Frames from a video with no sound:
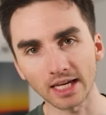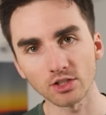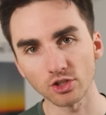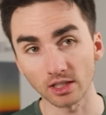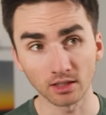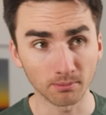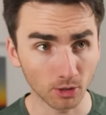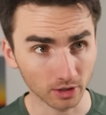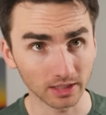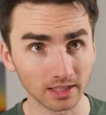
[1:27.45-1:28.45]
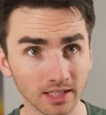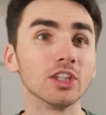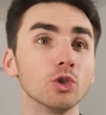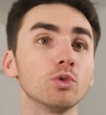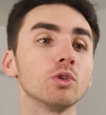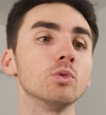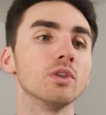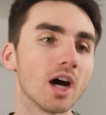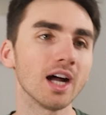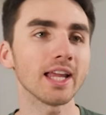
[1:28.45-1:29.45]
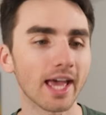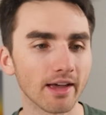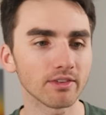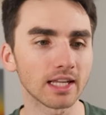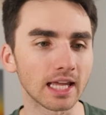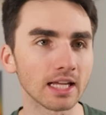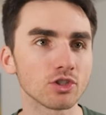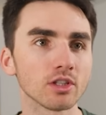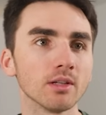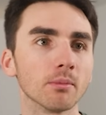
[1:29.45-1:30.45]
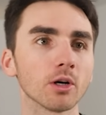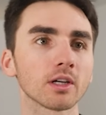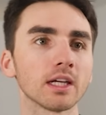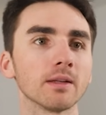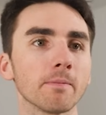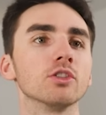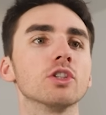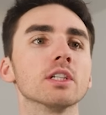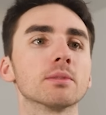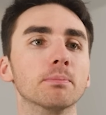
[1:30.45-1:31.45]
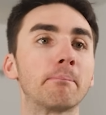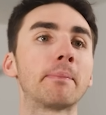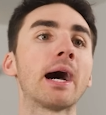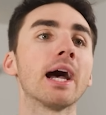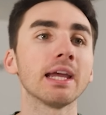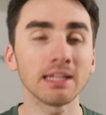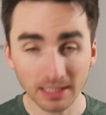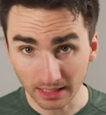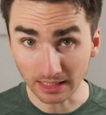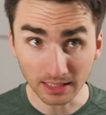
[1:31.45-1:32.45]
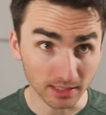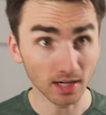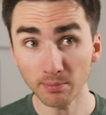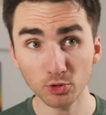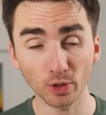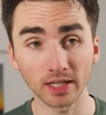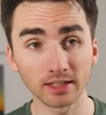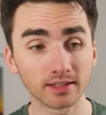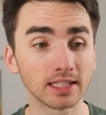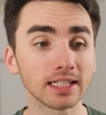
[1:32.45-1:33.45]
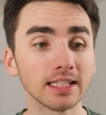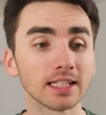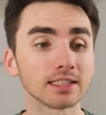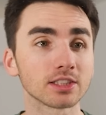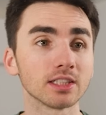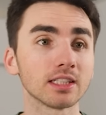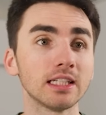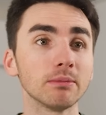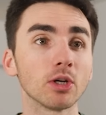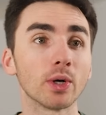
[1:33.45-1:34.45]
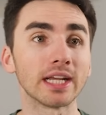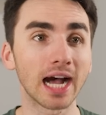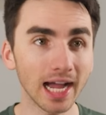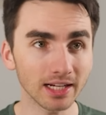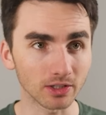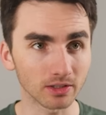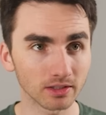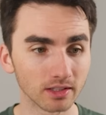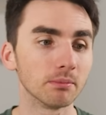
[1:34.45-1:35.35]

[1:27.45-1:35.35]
edge in the market. You do not have an edge in the market just buying in an uptrend thinking that it's going to keep going higher,